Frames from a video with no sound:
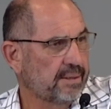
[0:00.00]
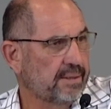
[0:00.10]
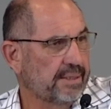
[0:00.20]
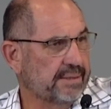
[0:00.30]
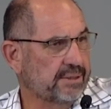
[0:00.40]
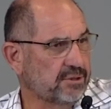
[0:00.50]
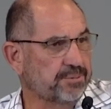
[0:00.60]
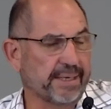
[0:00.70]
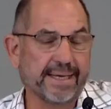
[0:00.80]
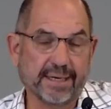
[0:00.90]
He tells
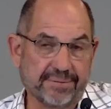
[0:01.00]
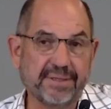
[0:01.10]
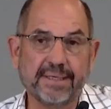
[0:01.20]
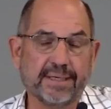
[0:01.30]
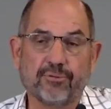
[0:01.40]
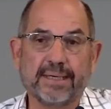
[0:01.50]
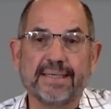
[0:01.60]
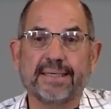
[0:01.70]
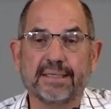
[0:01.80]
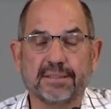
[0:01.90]
me, and I think he
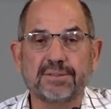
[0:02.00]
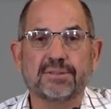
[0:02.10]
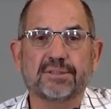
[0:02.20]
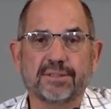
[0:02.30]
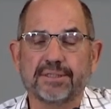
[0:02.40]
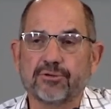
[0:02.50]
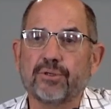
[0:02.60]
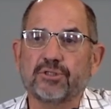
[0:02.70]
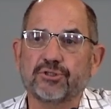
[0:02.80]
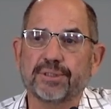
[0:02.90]
really is still a
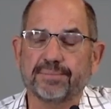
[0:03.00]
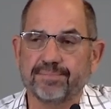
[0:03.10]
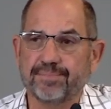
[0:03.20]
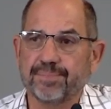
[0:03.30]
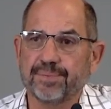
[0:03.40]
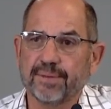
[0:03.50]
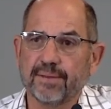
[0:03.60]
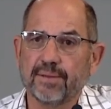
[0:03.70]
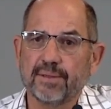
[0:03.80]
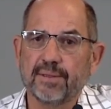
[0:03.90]
Christian,
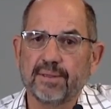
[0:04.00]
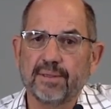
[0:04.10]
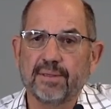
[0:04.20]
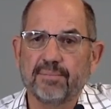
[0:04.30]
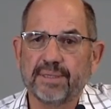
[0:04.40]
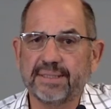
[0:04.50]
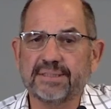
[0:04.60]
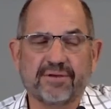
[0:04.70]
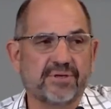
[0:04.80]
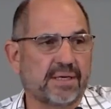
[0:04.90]
but he's
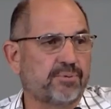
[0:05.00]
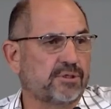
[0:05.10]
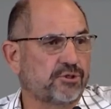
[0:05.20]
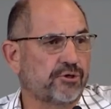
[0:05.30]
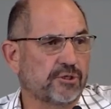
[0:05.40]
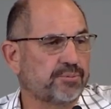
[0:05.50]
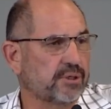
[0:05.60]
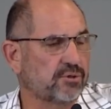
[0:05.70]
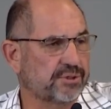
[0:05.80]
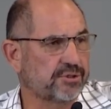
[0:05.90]
given up on church
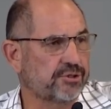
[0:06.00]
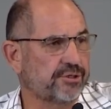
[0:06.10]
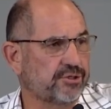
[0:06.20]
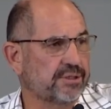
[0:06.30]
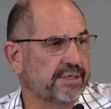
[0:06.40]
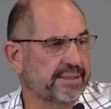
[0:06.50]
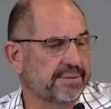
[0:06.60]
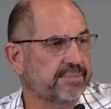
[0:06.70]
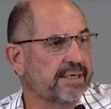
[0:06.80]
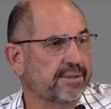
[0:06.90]
because the church has let
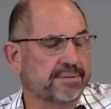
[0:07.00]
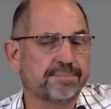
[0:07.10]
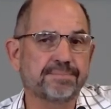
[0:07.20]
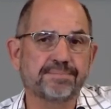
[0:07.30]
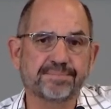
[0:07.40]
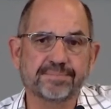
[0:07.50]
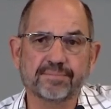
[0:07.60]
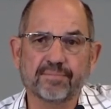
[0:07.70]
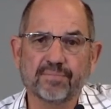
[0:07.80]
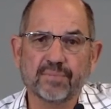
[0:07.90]
him down.
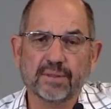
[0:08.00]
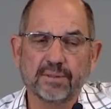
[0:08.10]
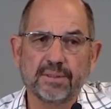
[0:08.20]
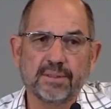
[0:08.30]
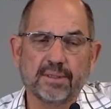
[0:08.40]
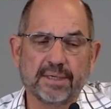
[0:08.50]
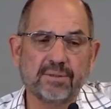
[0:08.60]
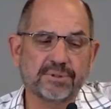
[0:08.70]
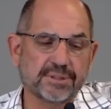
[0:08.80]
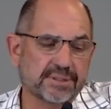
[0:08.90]
I
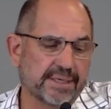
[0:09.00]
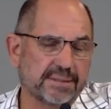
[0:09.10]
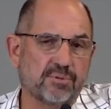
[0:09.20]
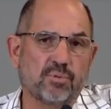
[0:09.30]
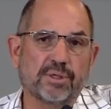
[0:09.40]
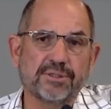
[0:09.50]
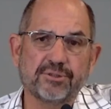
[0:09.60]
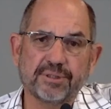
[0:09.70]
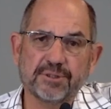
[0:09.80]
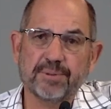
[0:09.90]
want to say to him, Well, what did you
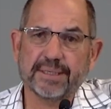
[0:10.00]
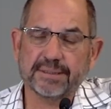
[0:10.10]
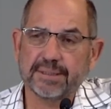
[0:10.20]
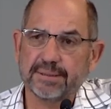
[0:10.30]
expect?